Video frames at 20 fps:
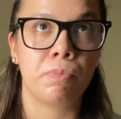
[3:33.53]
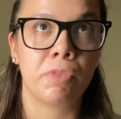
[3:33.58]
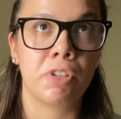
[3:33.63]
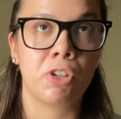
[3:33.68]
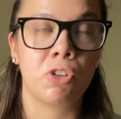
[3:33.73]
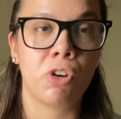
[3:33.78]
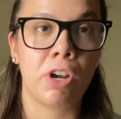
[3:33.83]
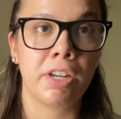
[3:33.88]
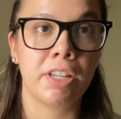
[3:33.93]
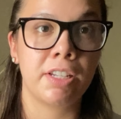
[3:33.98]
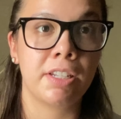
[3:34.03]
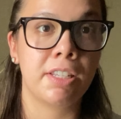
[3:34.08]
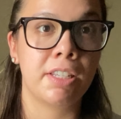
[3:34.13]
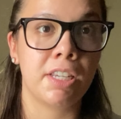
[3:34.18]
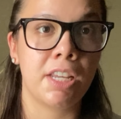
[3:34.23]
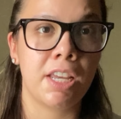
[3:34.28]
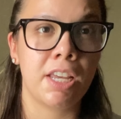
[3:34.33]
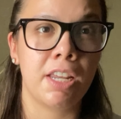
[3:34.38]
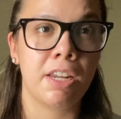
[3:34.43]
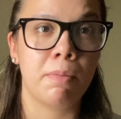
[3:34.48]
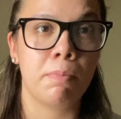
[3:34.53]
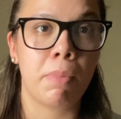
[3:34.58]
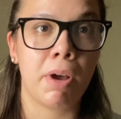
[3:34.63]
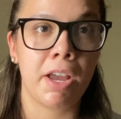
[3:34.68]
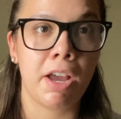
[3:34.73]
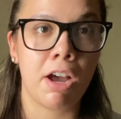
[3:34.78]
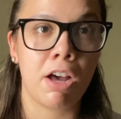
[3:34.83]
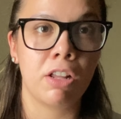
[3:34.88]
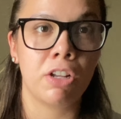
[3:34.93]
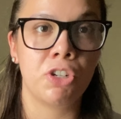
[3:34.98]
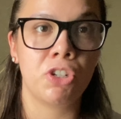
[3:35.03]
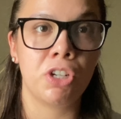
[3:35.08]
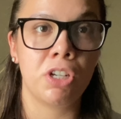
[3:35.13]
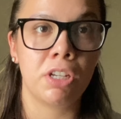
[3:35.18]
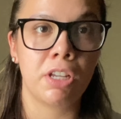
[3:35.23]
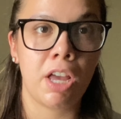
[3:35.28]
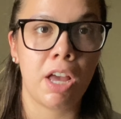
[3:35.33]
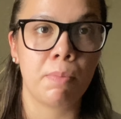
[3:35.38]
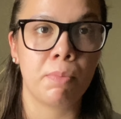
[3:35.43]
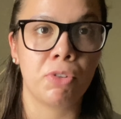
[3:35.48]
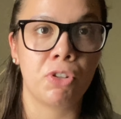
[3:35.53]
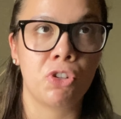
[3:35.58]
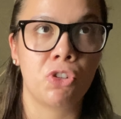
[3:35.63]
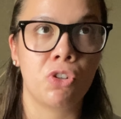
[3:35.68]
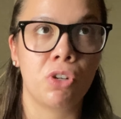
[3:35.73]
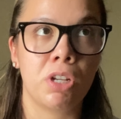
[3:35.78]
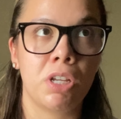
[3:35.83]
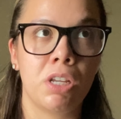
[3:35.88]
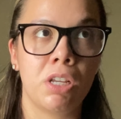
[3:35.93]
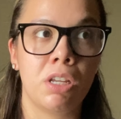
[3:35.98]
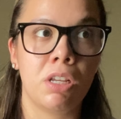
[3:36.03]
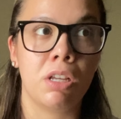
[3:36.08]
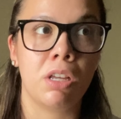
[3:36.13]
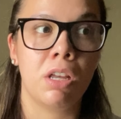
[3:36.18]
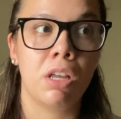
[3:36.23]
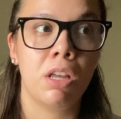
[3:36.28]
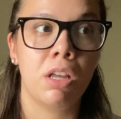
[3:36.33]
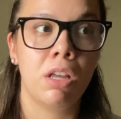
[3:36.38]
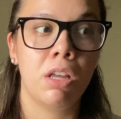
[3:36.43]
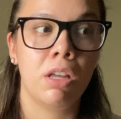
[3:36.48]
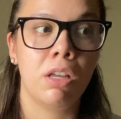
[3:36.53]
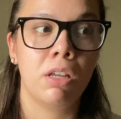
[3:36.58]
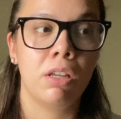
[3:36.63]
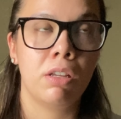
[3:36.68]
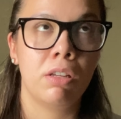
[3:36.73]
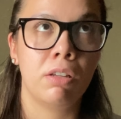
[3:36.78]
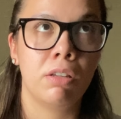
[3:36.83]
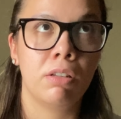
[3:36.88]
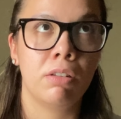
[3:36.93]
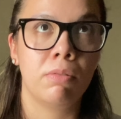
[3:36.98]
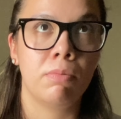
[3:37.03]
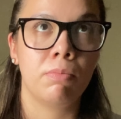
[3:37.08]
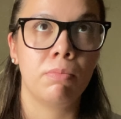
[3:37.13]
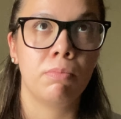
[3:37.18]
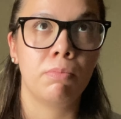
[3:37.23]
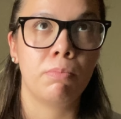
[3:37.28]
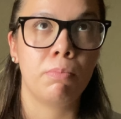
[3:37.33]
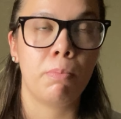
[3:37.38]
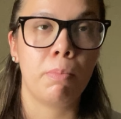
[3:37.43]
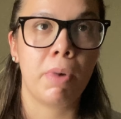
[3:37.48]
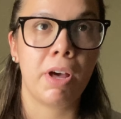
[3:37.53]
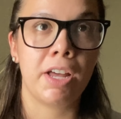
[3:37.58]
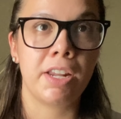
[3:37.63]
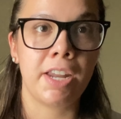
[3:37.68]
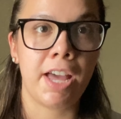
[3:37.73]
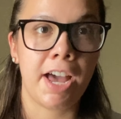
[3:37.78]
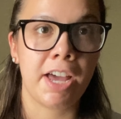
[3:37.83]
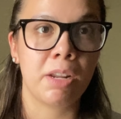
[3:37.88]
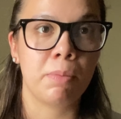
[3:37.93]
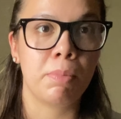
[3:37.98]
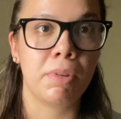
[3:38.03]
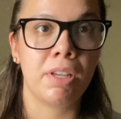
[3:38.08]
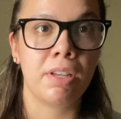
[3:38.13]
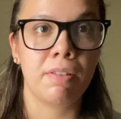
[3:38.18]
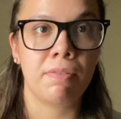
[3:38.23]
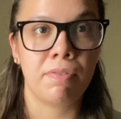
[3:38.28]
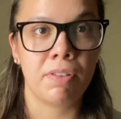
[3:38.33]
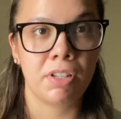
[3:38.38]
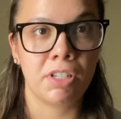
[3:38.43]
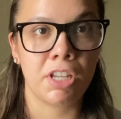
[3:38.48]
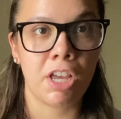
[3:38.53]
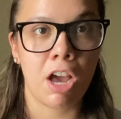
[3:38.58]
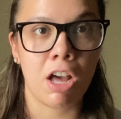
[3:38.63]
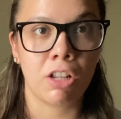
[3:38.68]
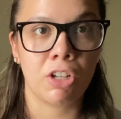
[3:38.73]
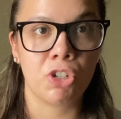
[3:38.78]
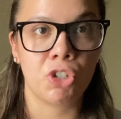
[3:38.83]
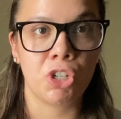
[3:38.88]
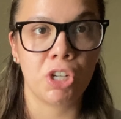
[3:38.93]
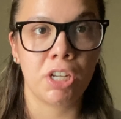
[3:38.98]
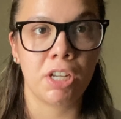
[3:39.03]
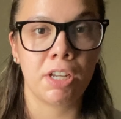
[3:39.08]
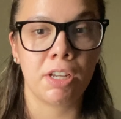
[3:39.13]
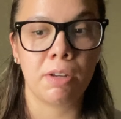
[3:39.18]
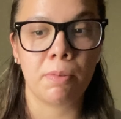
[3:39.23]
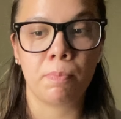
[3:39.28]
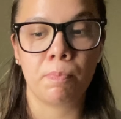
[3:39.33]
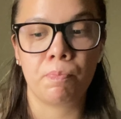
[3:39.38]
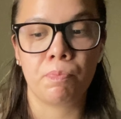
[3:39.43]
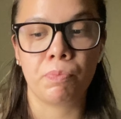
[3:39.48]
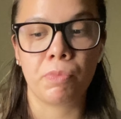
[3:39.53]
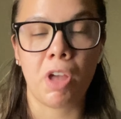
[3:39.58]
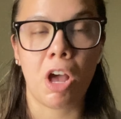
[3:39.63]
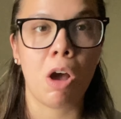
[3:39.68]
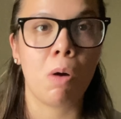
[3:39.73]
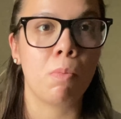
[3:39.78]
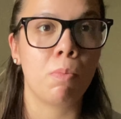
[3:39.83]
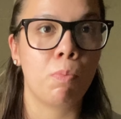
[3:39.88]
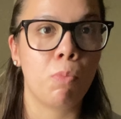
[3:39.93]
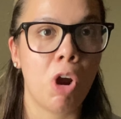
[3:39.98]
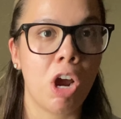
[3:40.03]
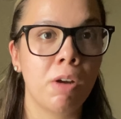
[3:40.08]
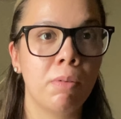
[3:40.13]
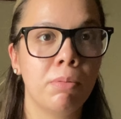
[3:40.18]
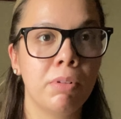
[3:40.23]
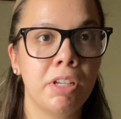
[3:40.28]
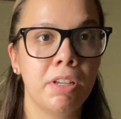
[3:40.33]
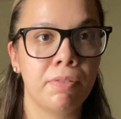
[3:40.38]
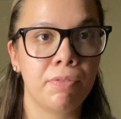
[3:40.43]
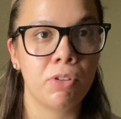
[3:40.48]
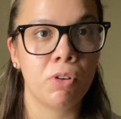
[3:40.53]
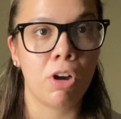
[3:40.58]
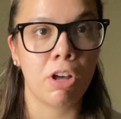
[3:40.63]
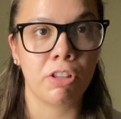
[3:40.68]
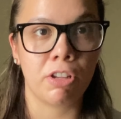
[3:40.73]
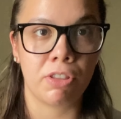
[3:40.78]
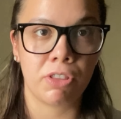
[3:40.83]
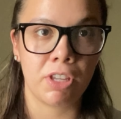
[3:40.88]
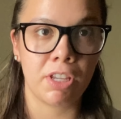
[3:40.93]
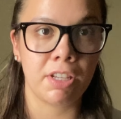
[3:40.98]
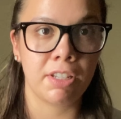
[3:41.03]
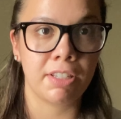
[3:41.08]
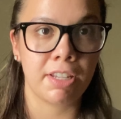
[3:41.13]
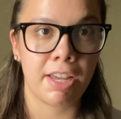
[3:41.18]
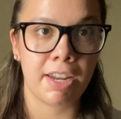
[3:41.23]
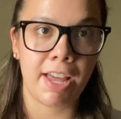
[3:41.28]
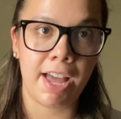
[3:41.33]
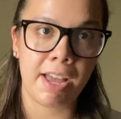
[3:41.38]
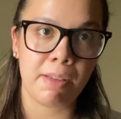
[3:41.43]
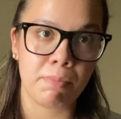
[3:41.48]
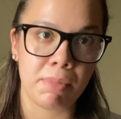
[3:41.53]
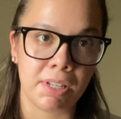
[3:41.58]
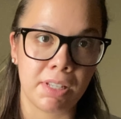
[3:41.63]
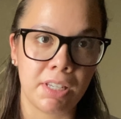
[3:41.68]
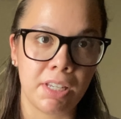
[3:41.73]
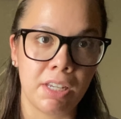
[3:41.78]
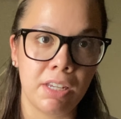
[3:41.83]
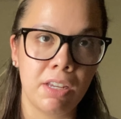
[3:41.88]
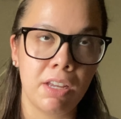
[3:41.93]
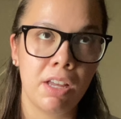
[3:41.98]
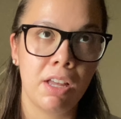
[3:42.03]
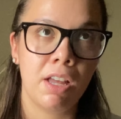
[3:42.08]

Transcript: credits in biology, chemistry, anatomy, physiology, probably a few other things that I'm missing.